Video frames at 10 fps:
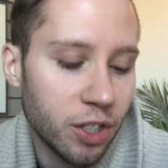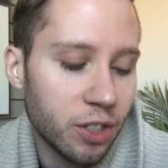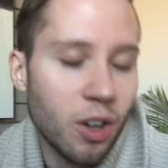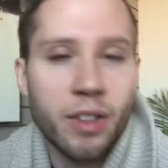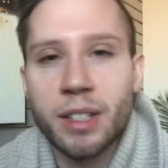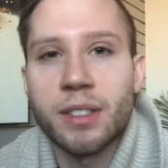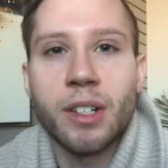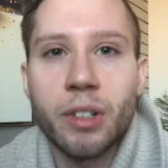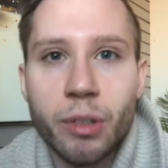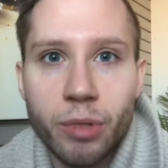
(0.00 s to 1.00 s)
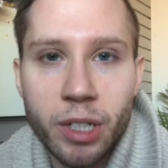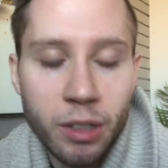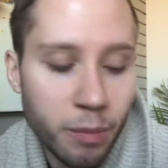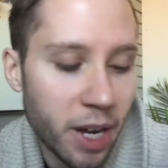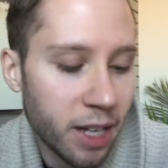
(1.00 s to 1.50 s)
it's not necessarily
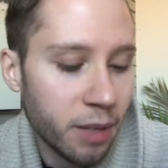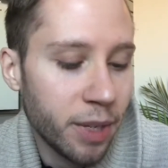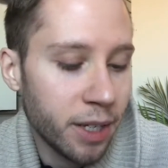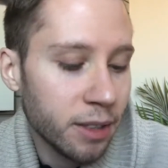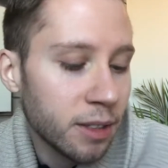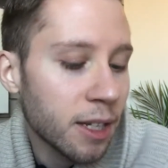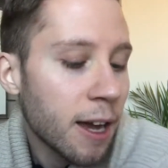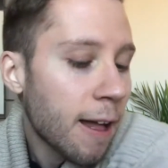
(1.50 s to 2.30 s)
real by any means.